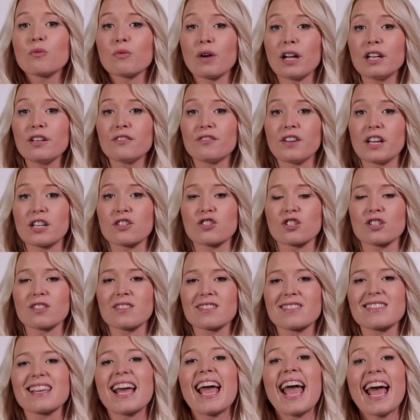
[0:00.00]

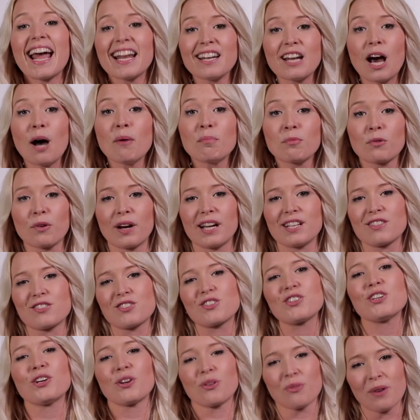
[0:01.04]
renovations, and upgrades
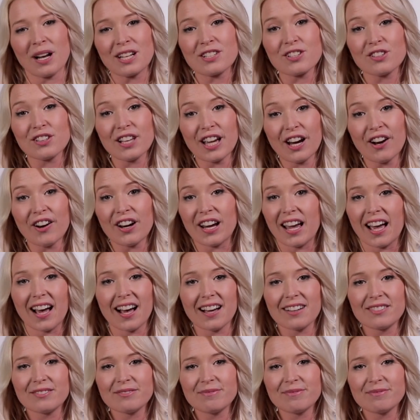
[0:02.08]
to your rental area.